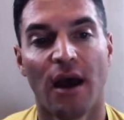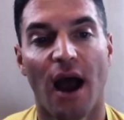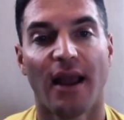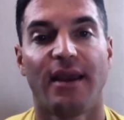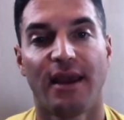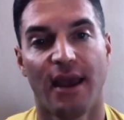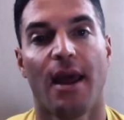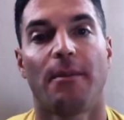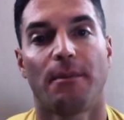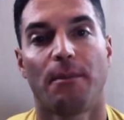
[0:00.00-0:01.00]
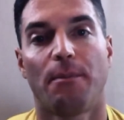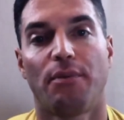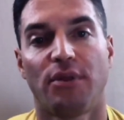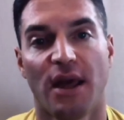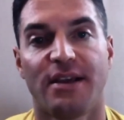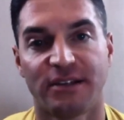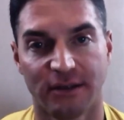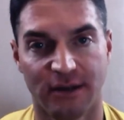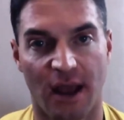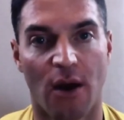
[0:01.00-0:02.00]
I can't place
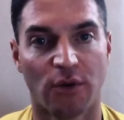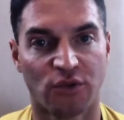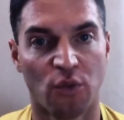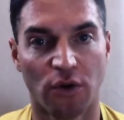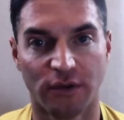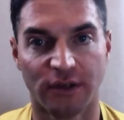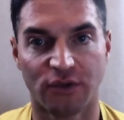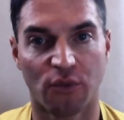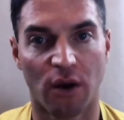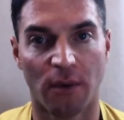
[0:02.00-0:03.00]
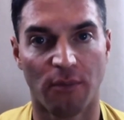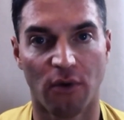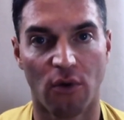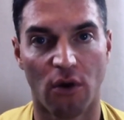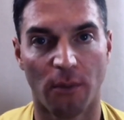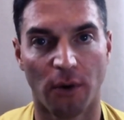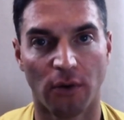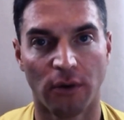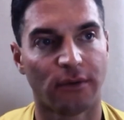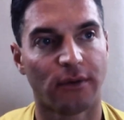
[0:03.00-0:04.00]
it to how it's worth it to run a pro
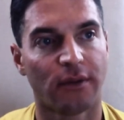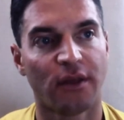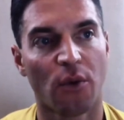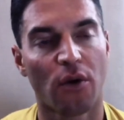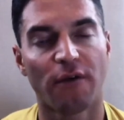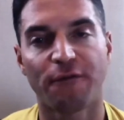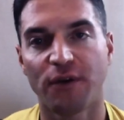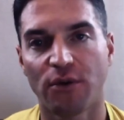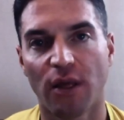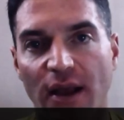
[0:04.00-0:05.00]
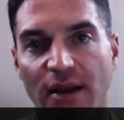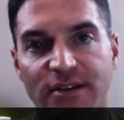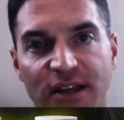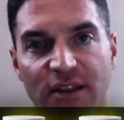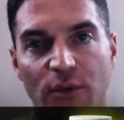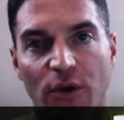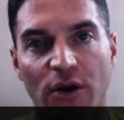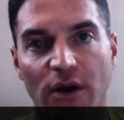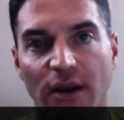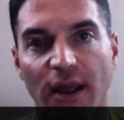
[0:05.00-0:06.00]
hormone. There were a few I said that were
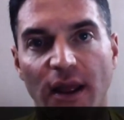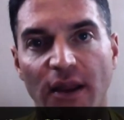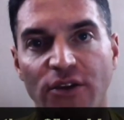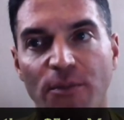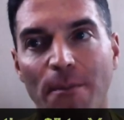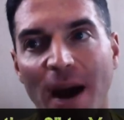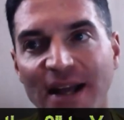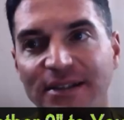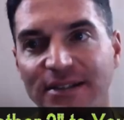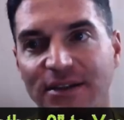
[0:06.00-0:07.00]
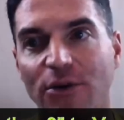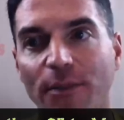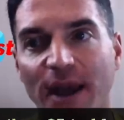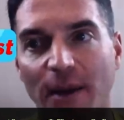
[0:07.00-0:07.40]
good and you might still be